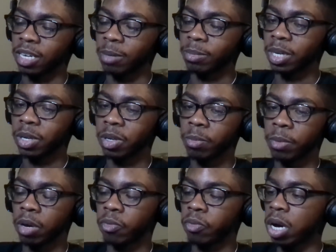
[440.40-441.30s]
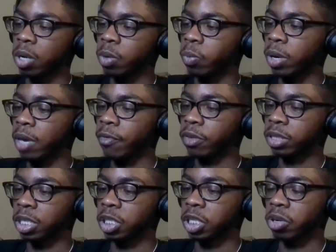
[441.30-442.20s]
I'm telling you, man, Rod Wave
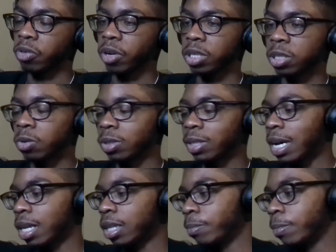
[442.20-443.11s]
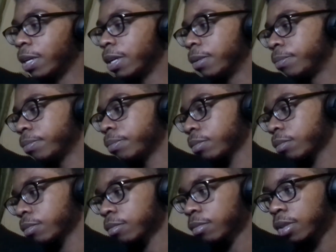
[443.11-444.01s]
is a generational talent, man.
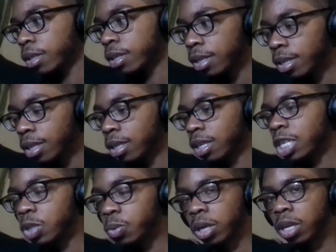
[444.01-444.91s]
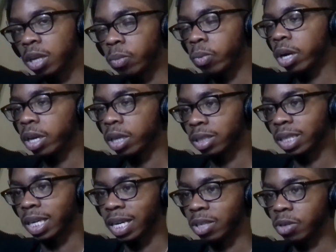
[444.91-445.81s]
He's one of them ones
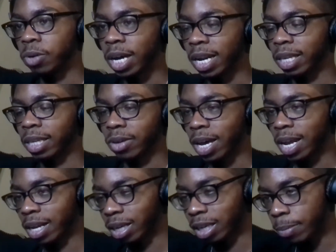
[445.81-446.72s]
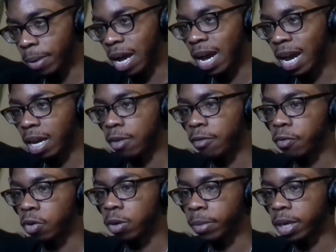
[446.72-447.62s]
that you gotta keep an eye out
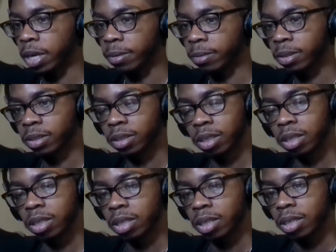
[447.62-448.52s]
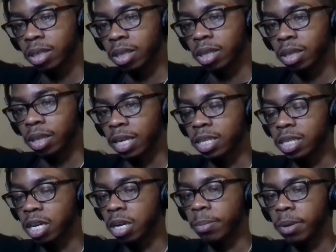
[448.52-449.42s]
for, man. Like,
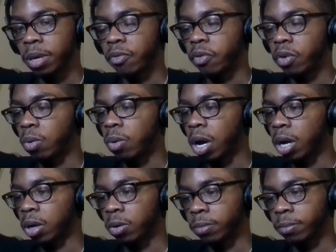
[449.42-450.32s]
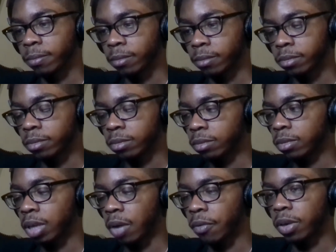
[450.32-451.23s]
he's gonna be here for a while.
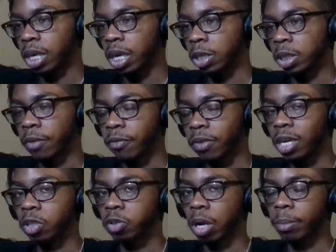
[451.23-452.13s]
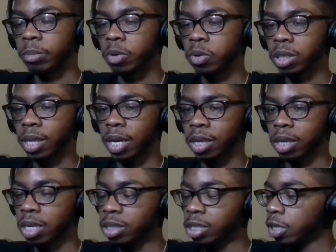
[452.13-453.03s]
If he keeps dropping music like
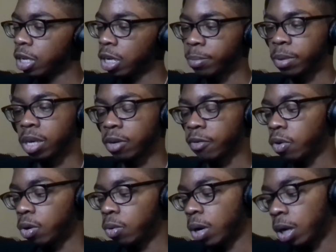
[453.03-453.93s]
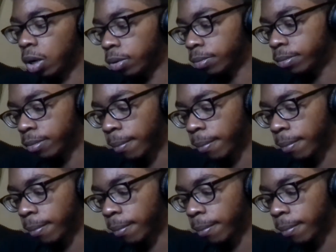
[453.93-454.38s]
this, he's gonna be here for a while.